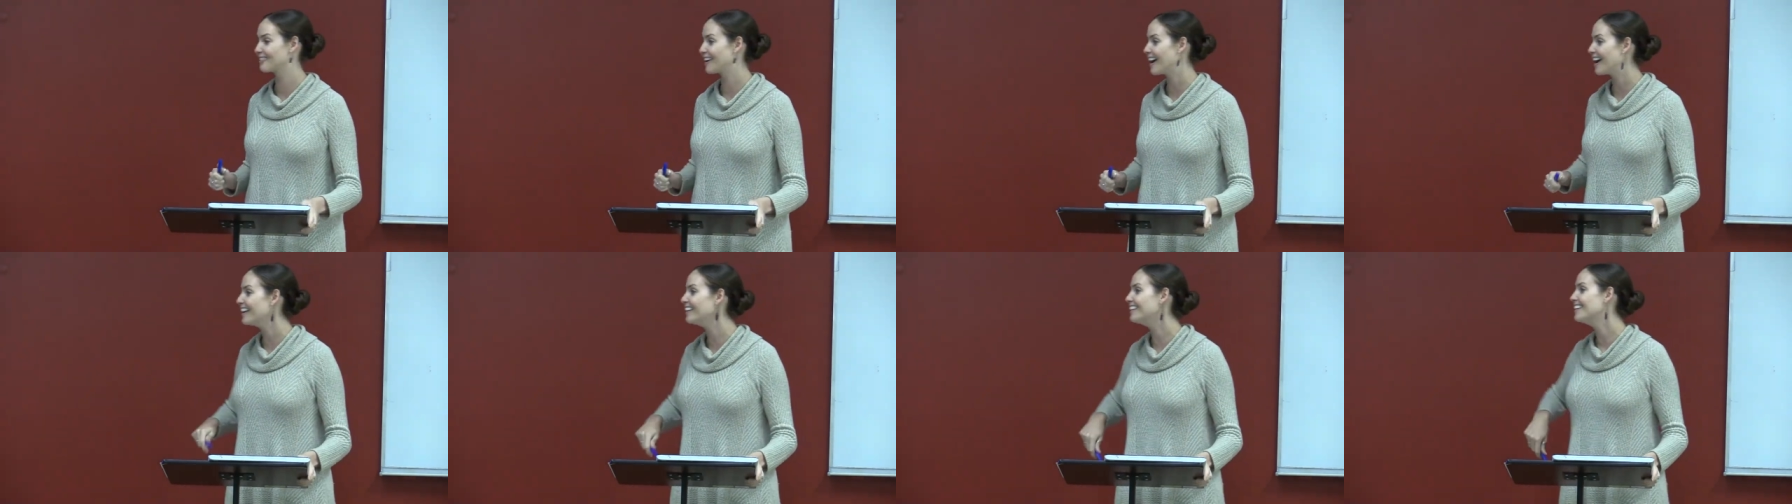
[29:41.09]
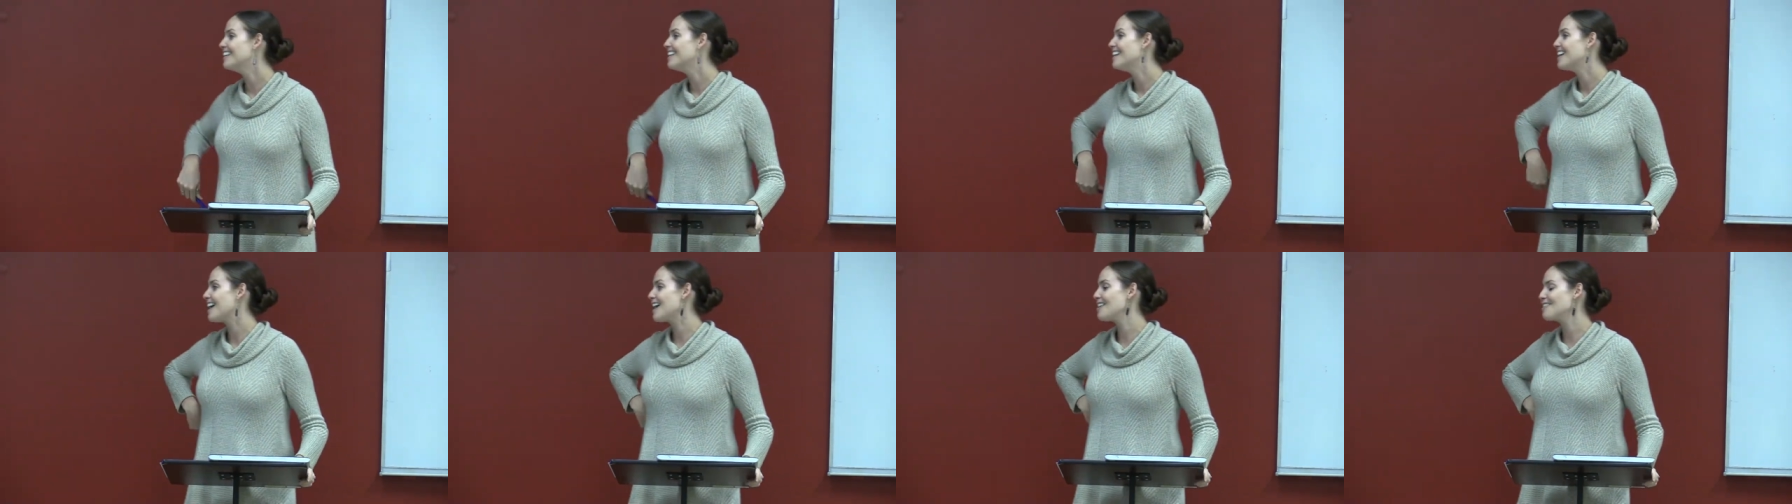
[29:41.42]

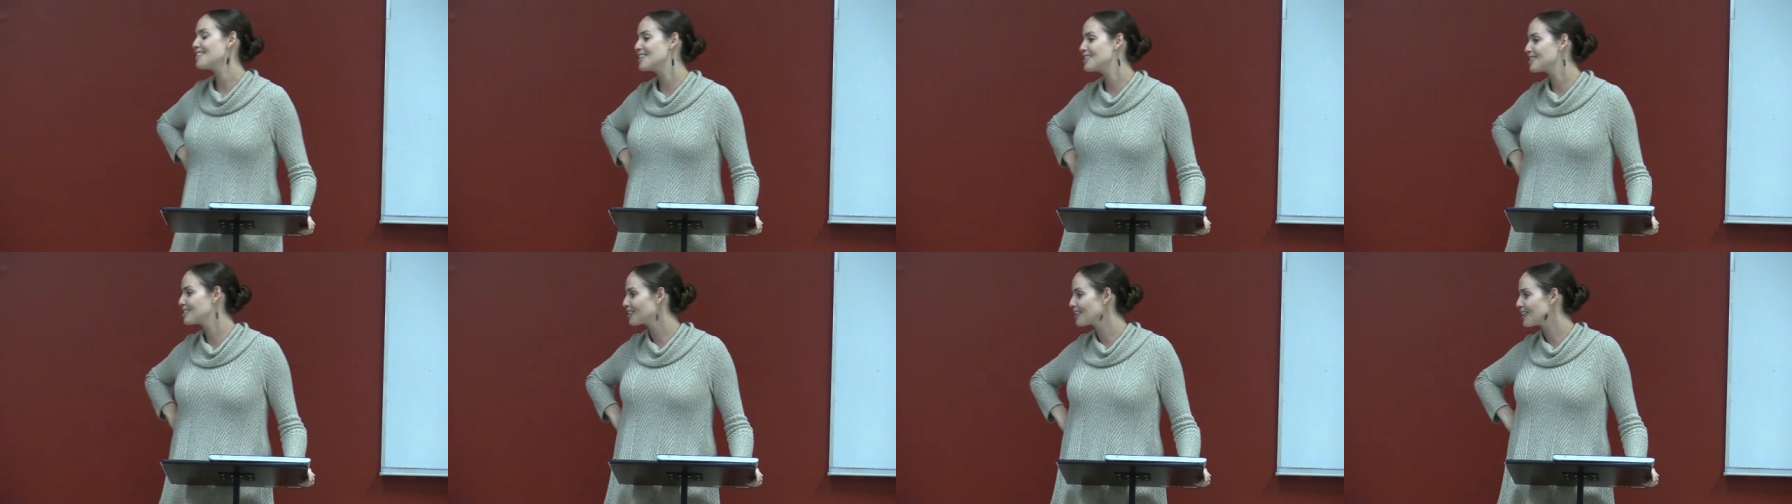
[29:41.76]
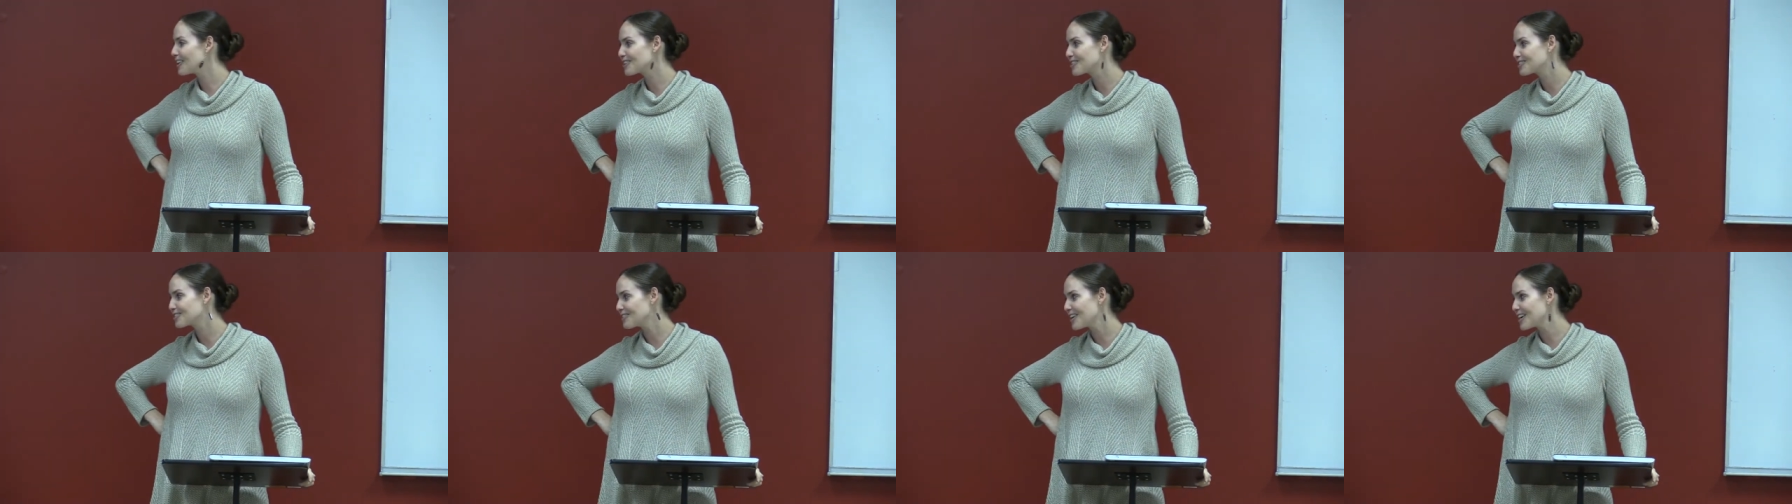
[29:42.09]
right? I mean, in your
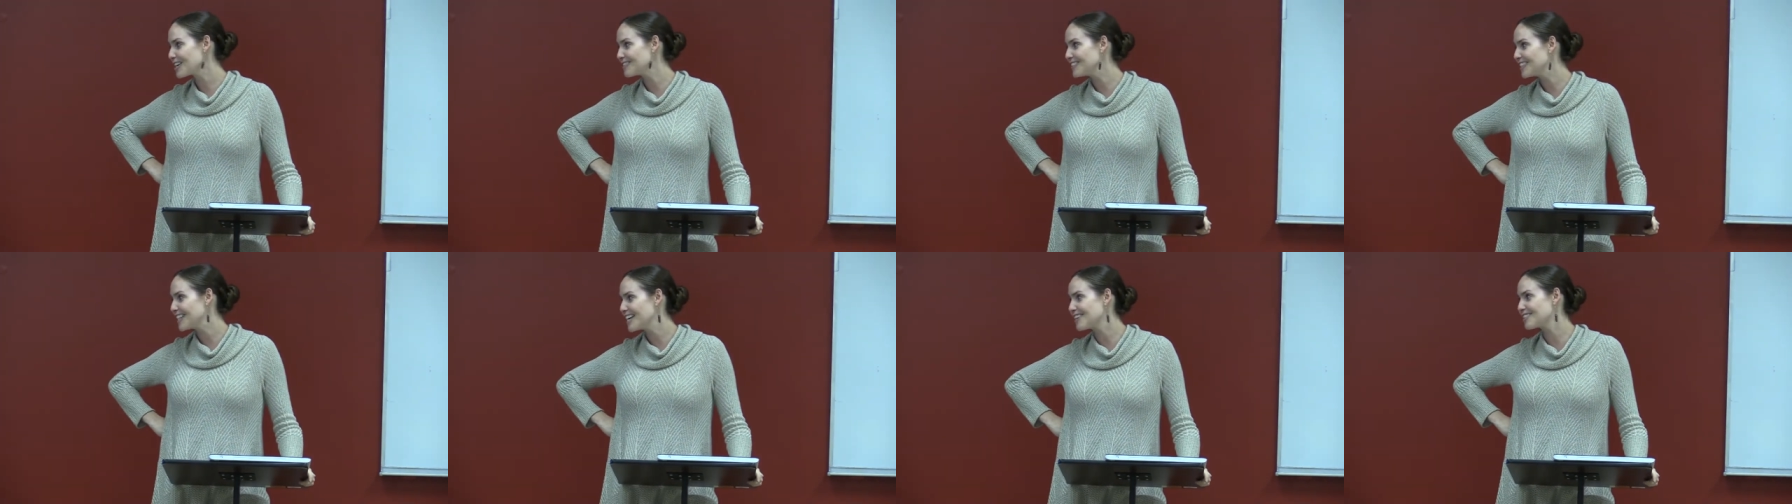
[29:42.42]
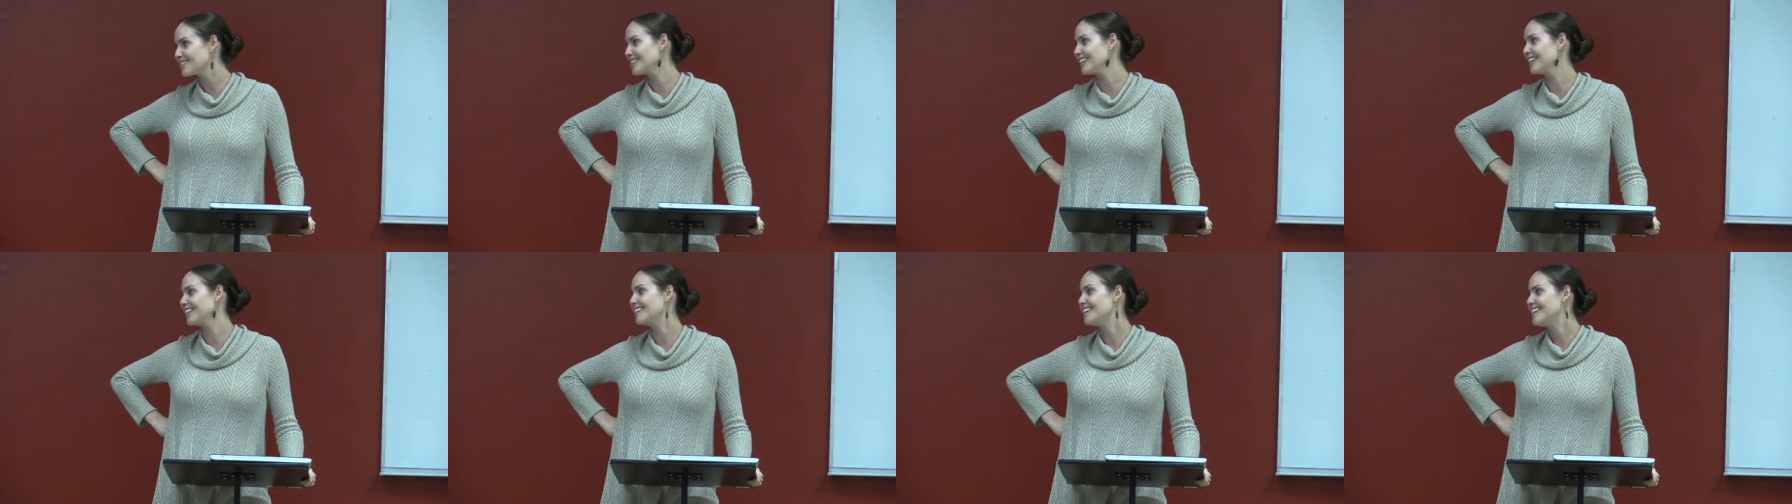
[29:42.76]
letter of
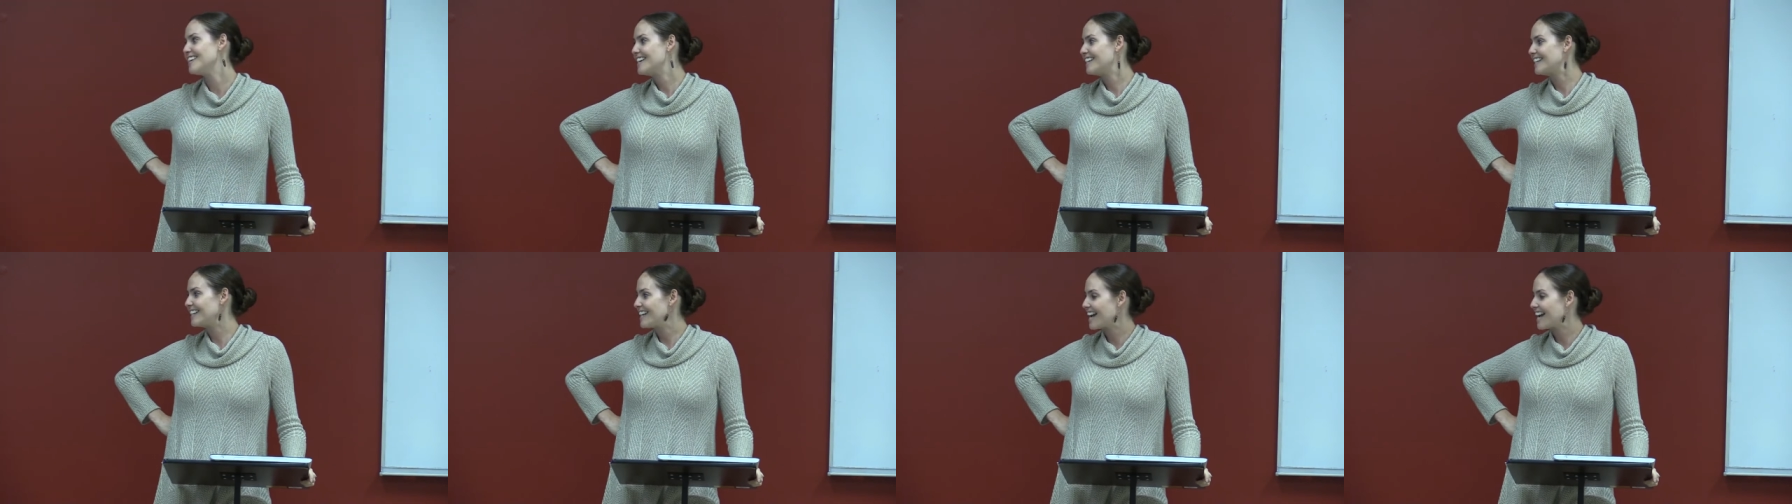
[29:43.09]
recommendation.